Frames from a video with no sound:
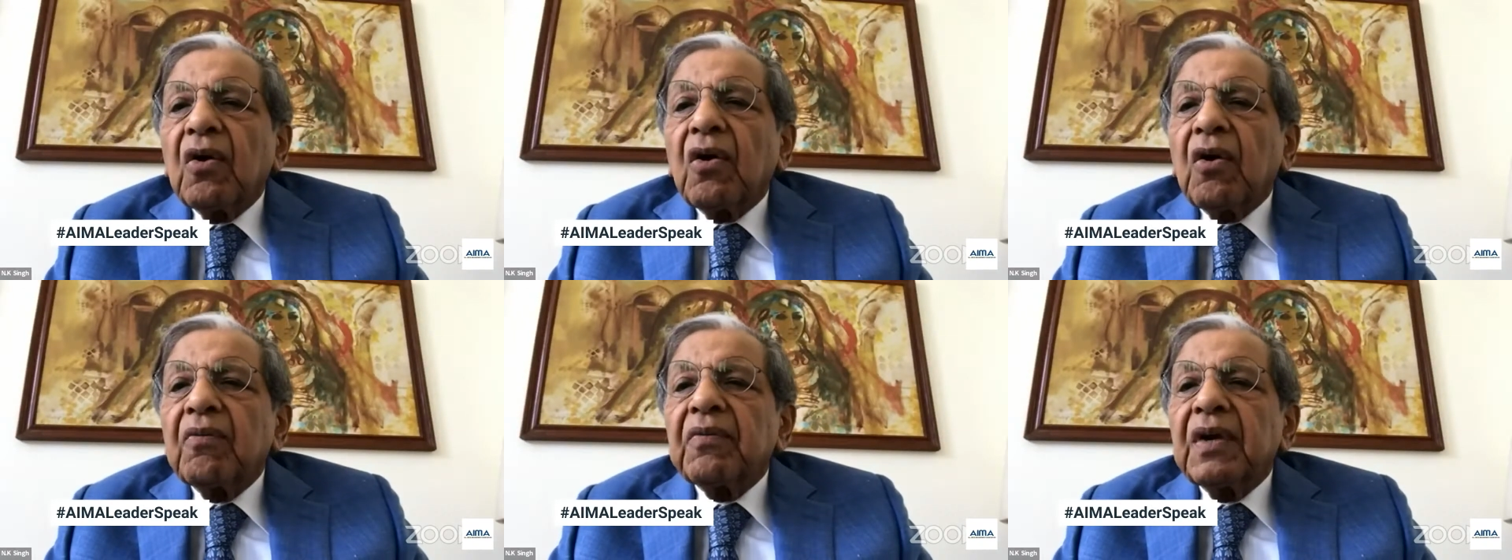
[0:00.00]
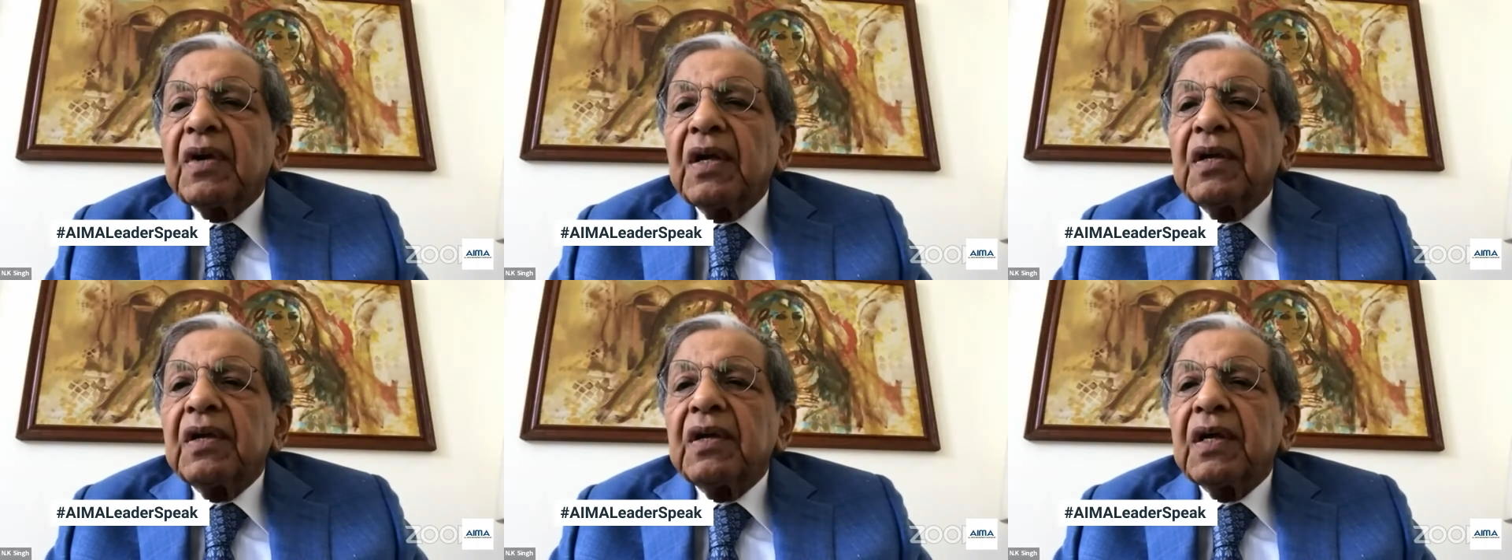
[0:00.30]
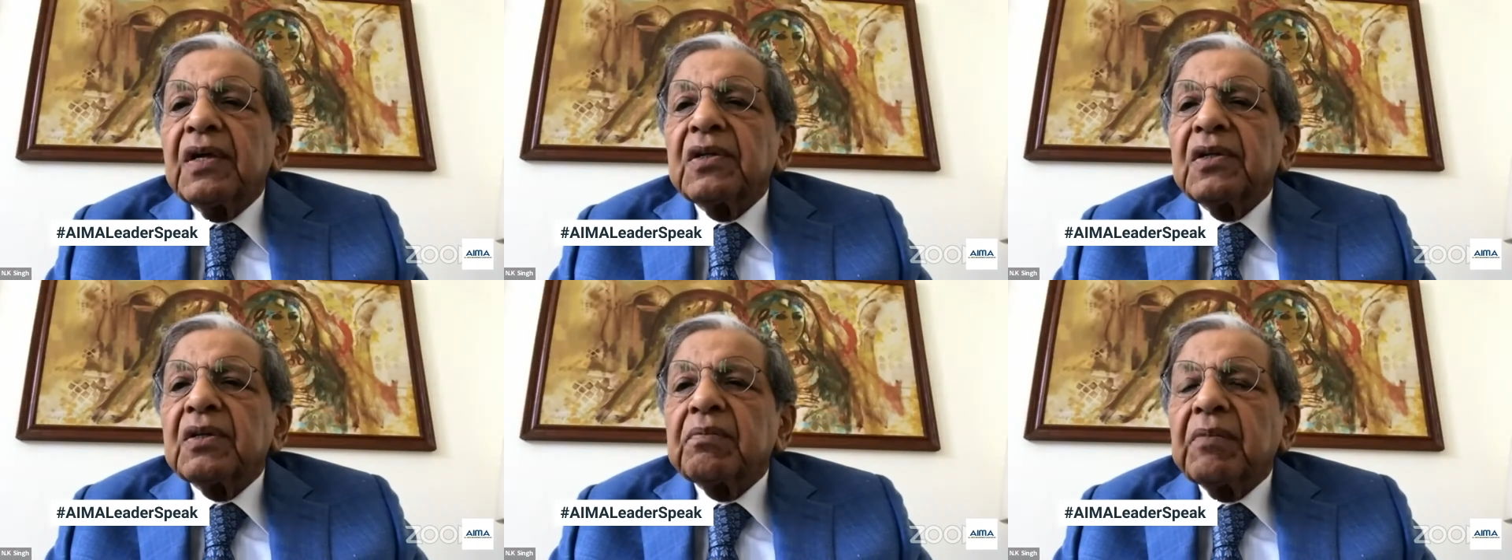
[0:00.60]
of
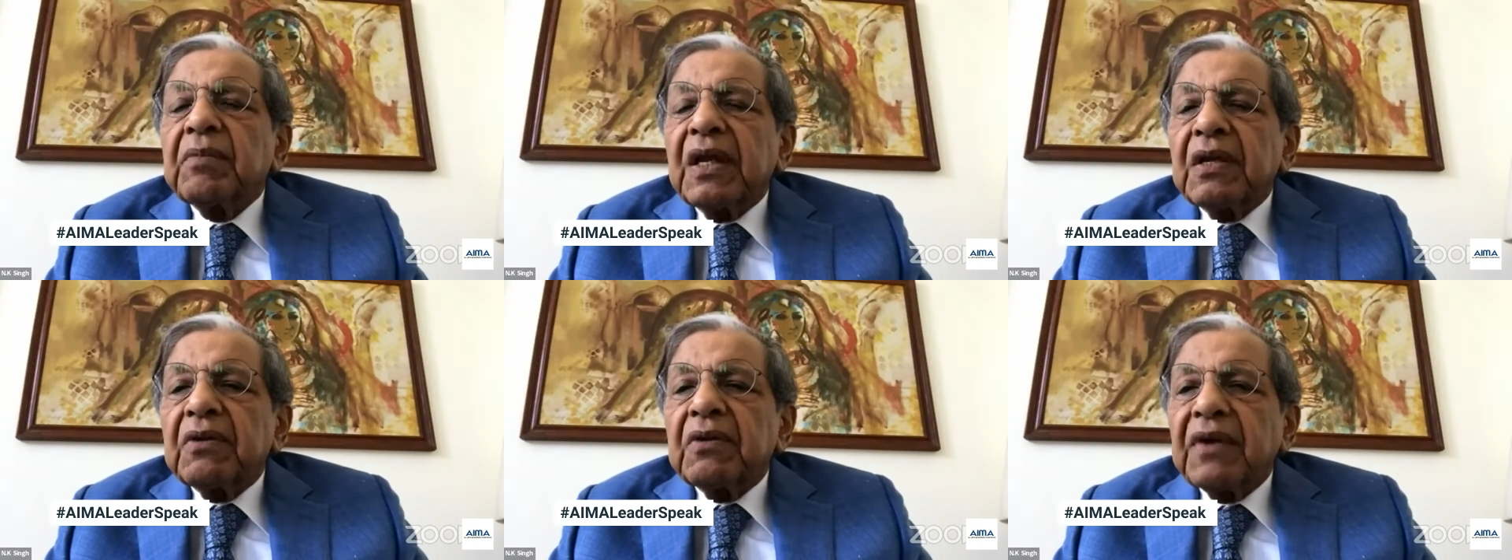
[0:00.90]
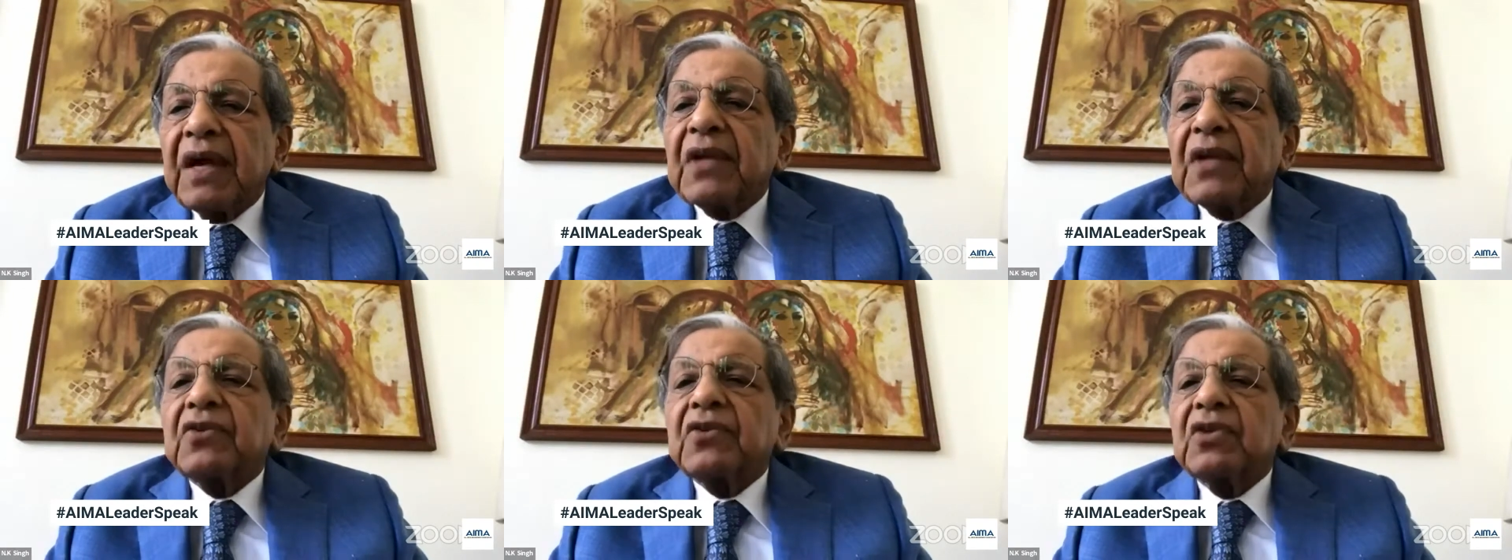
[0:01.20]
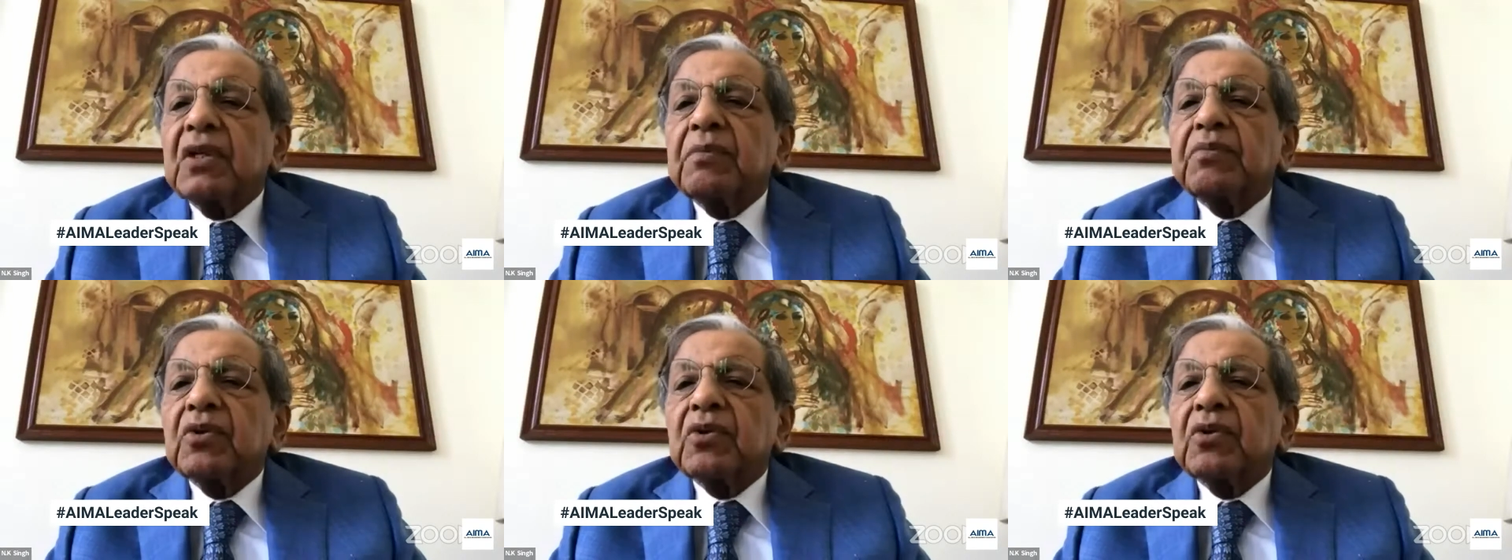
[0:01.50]
India's manufacturing